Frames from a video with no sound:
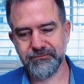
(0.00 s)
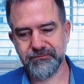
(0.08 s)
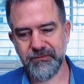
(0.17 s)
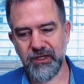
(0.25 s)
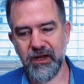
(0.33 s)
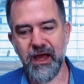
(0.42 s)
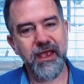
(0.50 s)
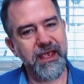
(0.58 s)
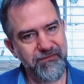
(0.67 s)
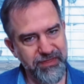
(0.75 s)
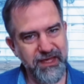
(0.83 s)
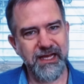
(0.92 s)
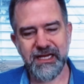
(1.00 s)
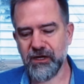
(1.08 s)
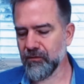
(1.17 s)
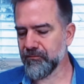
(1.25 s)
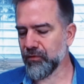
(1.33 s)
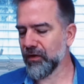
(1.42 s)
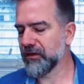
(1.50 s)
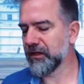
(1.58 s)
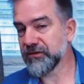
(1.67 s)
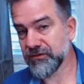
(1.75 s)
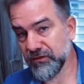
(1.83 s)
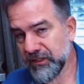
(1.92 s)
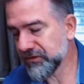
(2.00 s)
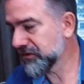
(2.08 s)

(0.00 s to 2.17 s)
I think I hear it boiling, so let's go